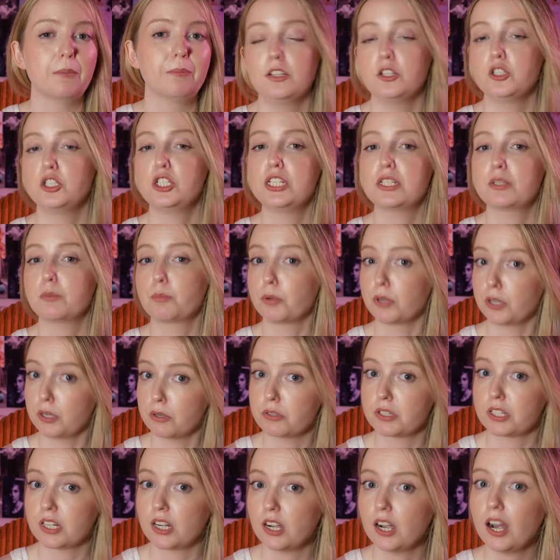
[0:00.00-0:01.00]
She's a
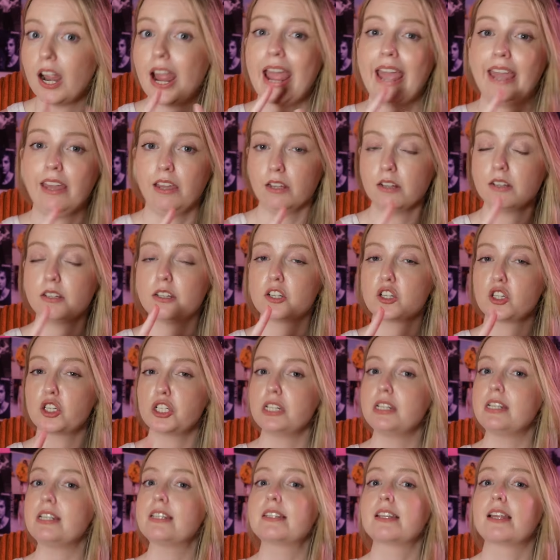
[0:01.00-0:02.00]
producer and
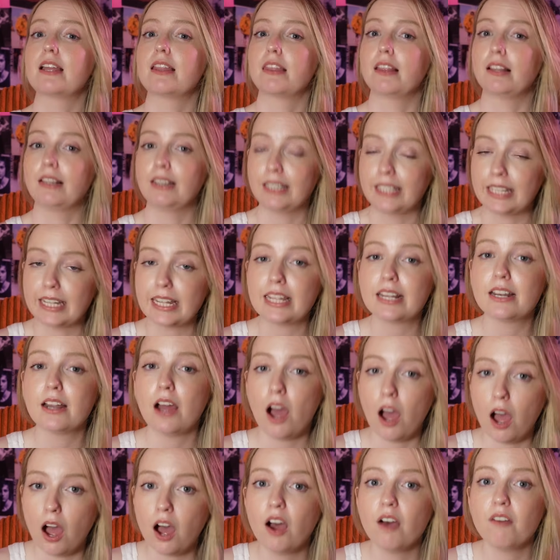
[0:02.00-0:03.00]
she's the lead
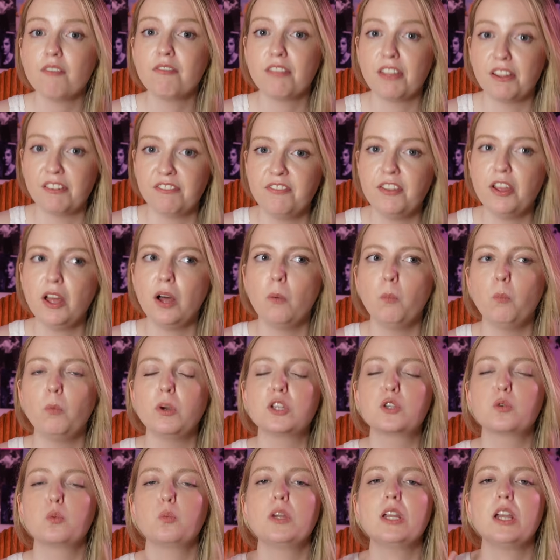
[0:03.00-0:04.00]
of the film,
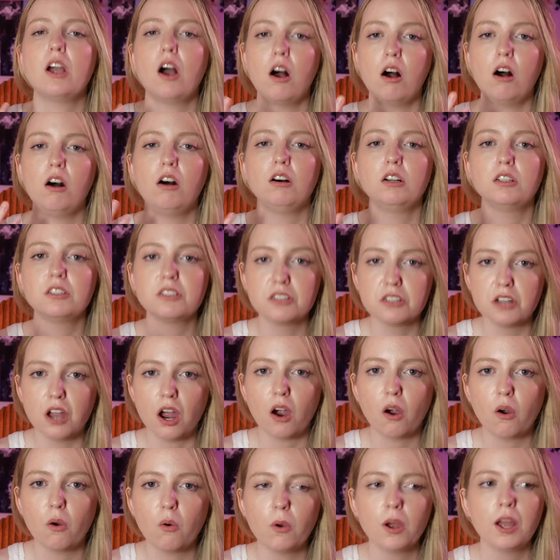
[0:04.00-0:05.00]
which we all
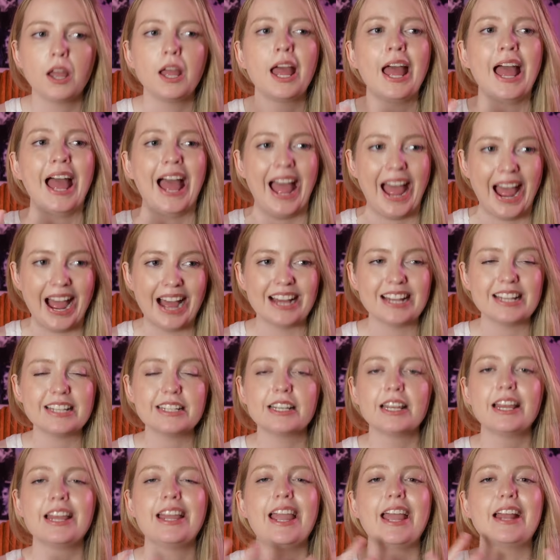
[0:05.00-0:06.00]
know has
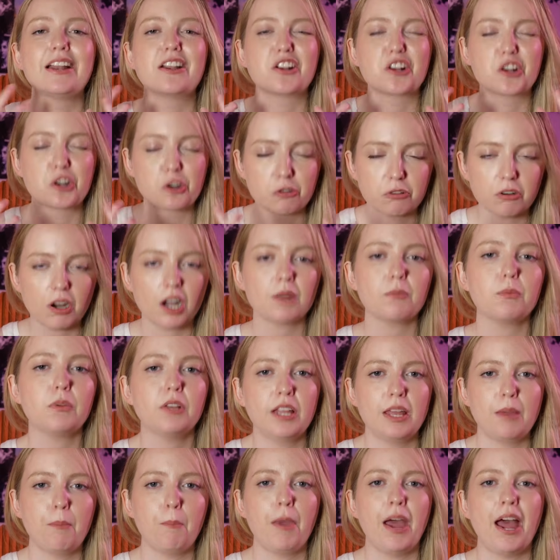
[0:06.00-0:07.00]
an incredible
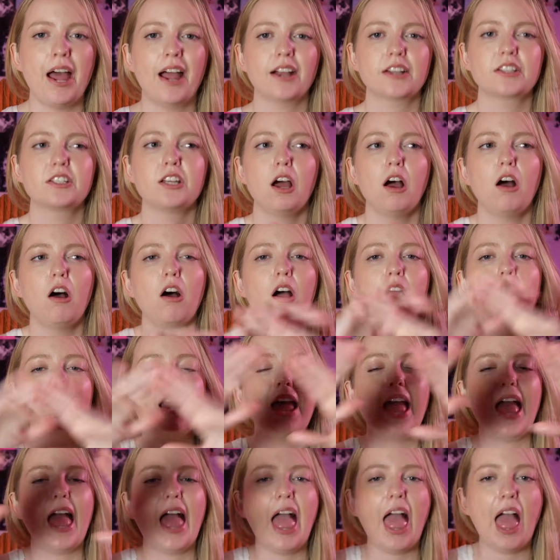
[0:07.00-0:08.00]
impact on
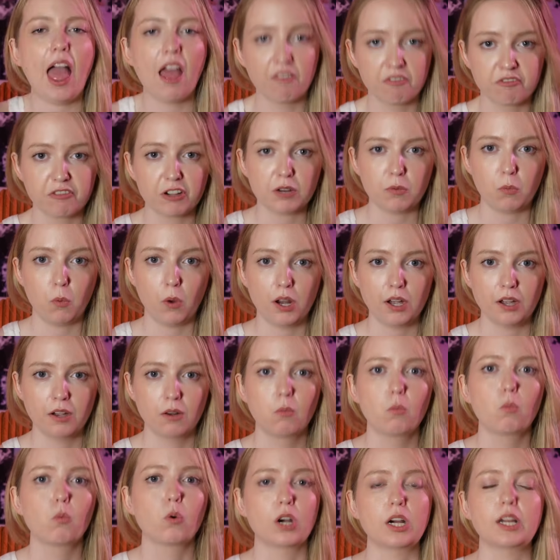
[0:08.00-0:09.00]
everyone
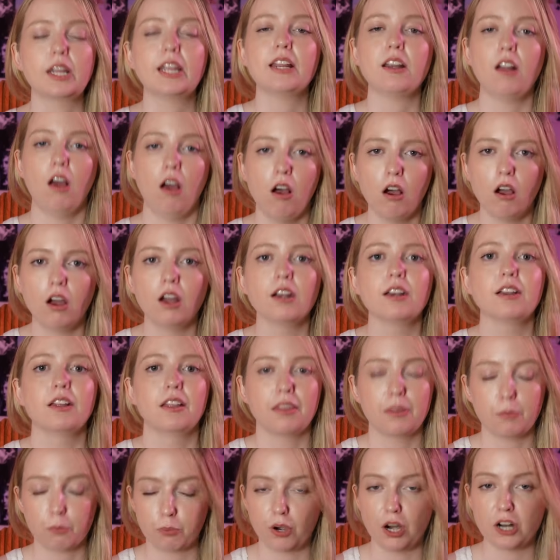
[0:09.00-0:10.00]
working on
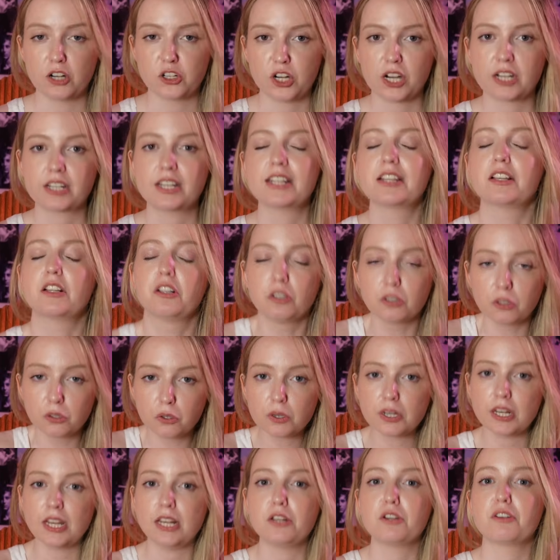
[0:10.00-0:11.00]
the project,
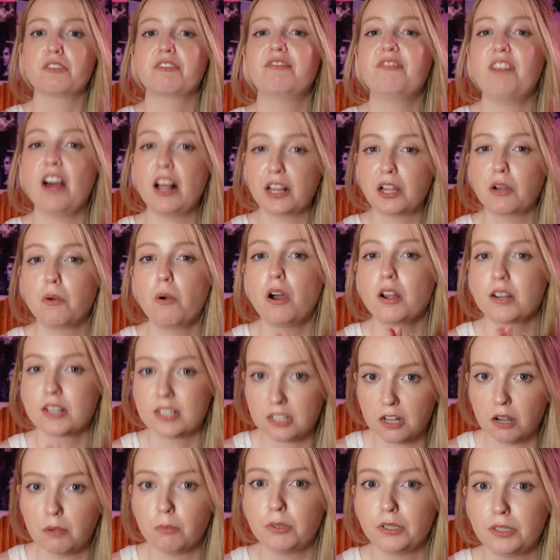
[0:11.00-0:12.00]
including your fellow
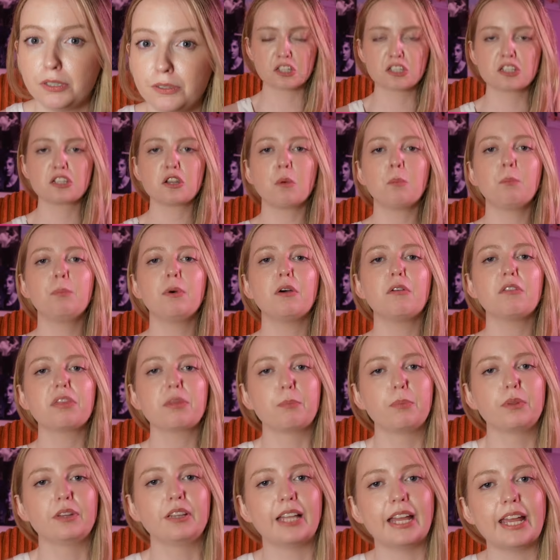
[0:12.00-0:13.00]
ensemble. So both
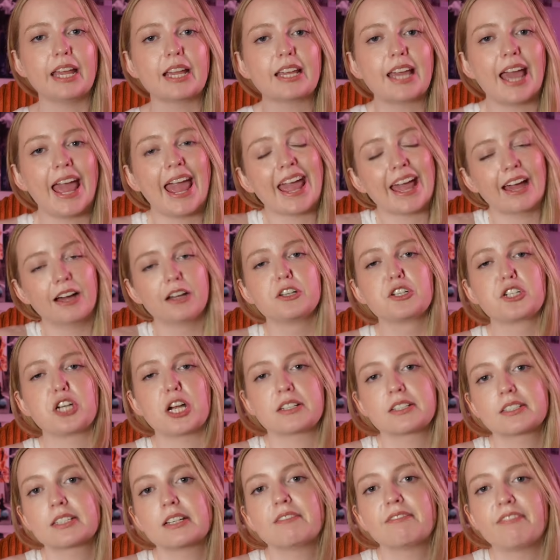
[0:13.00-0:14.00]
Blake and
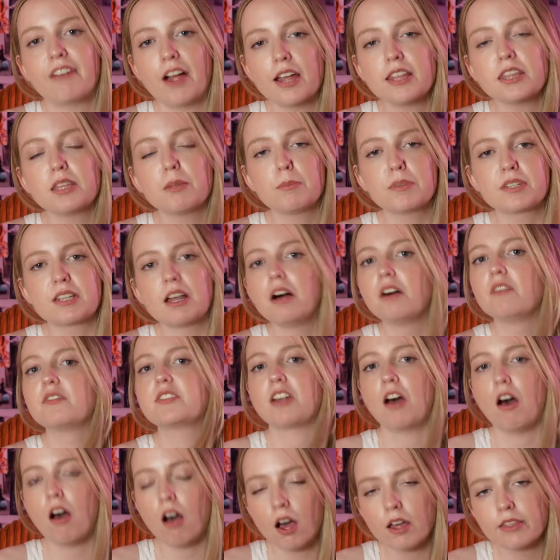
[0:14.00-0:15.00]
Justin find themselves
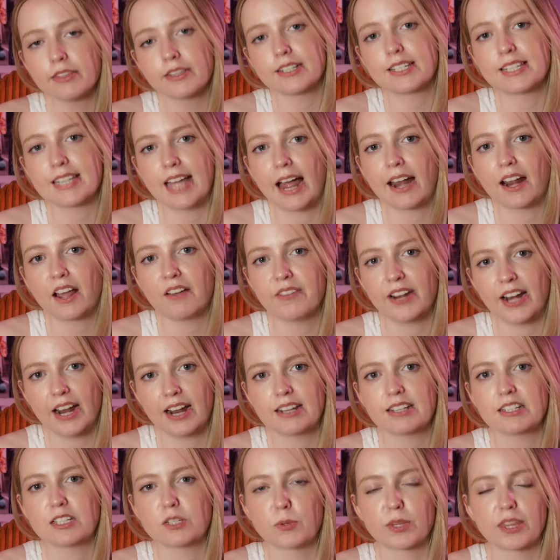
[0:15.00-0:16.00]
on the set of It
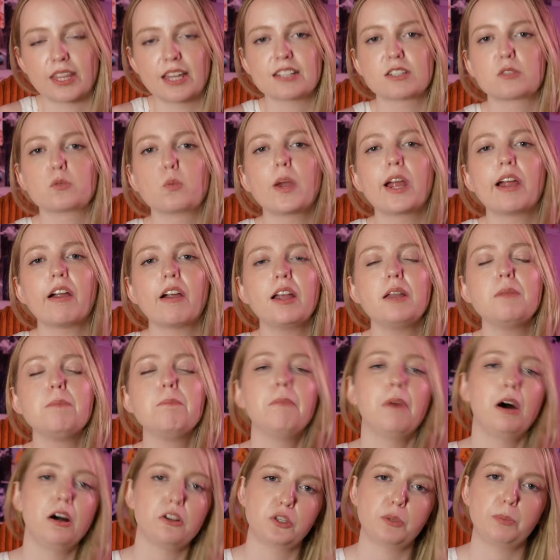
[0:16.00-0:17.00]
Ends With Us wearing
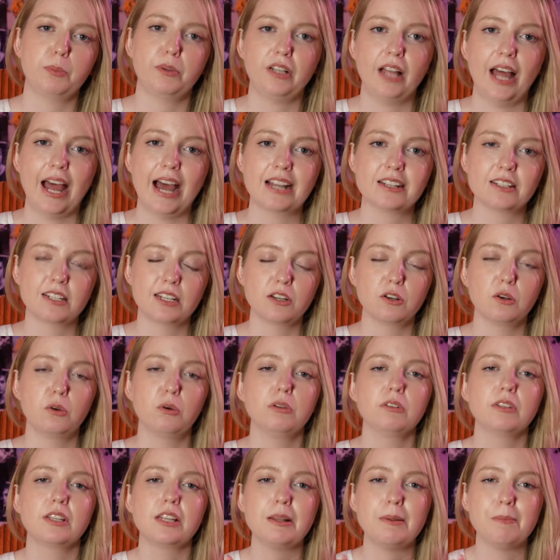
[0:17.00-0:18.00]
multiple hats and
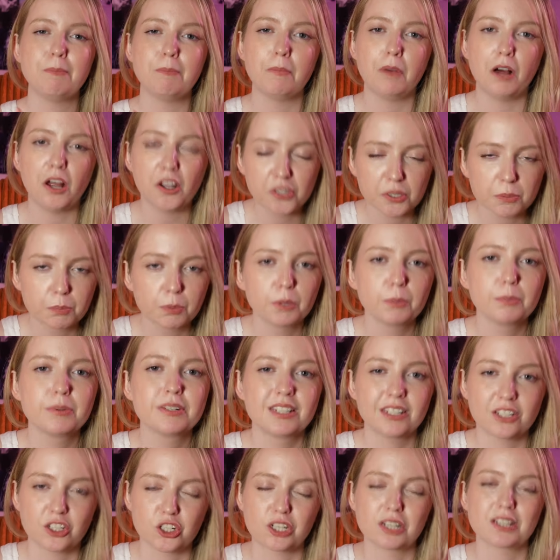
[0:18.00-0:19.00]
holding multiple
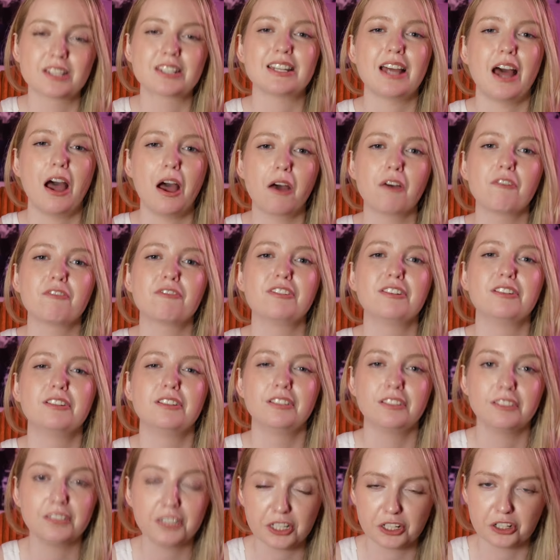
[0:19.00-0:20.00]
positions of
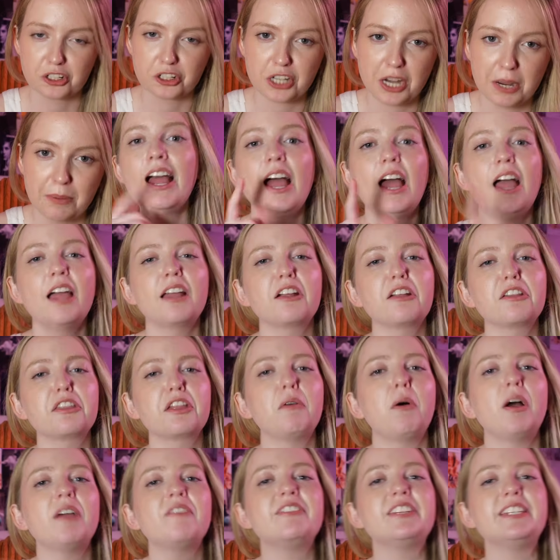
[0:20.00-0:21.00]
leadership. And
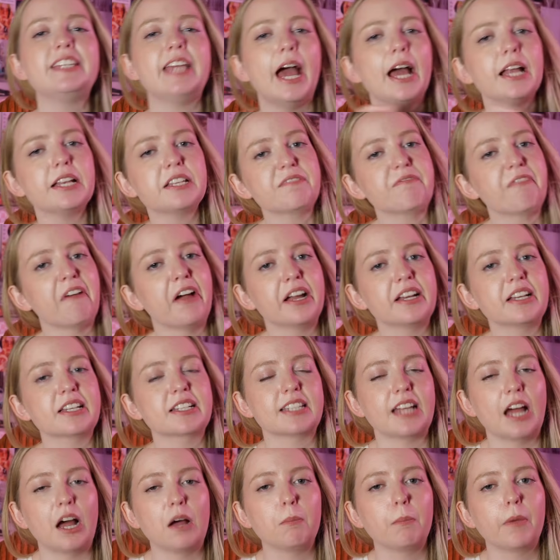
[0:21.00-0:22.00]
although I've yet to find a
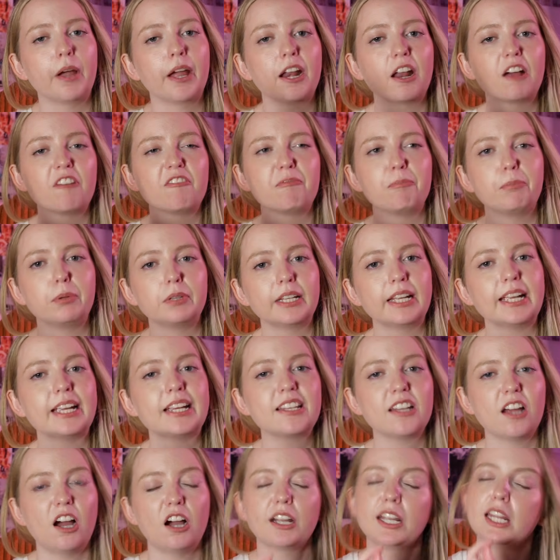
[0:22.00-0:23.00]
soundbite of
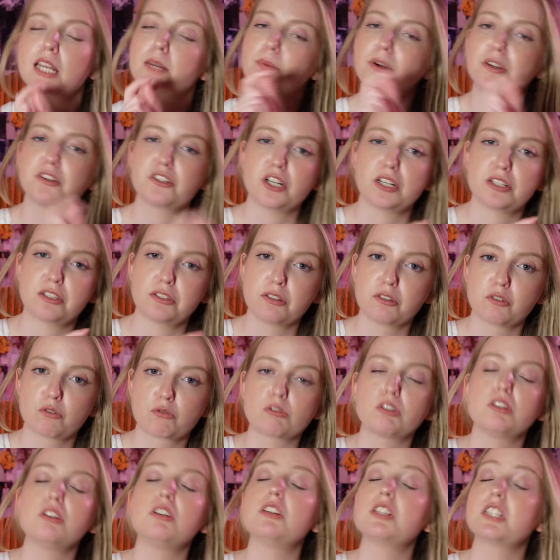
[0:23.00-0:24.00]
Blake talking about Justin's
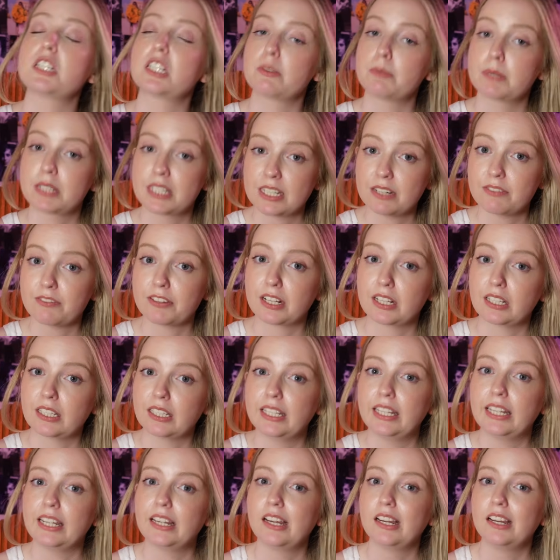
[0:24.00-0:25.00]
role
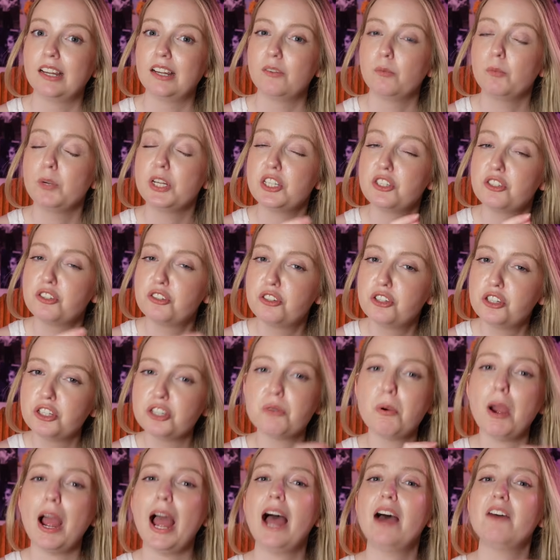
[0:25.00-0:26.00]
specifically, we
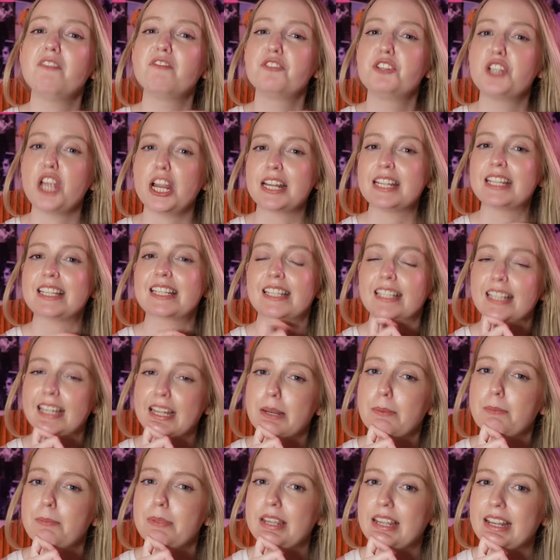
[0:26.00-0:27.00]
do have Jenny
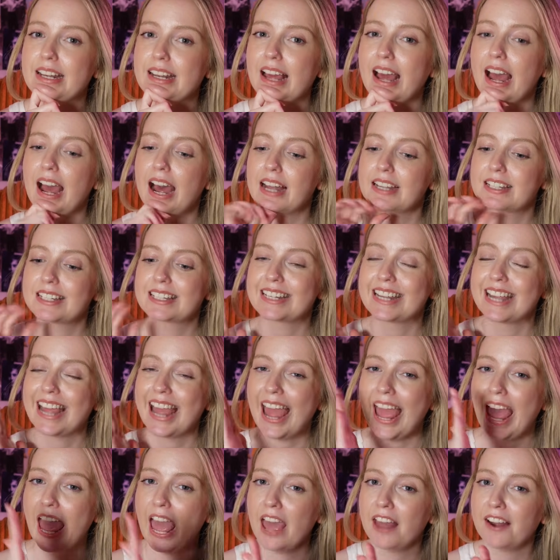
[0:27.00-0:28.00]
Slate being asked
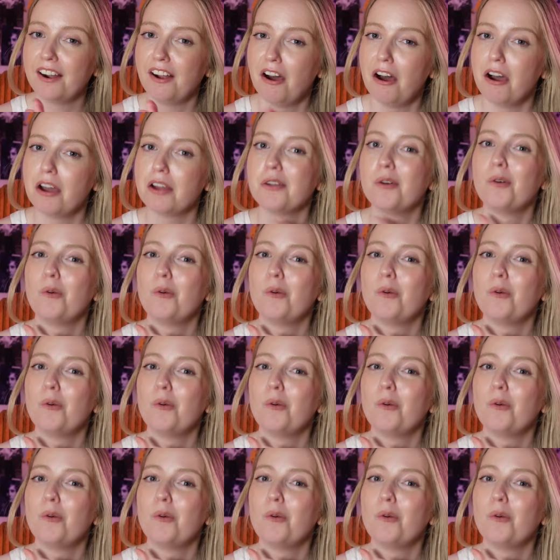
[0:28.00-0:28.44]
head on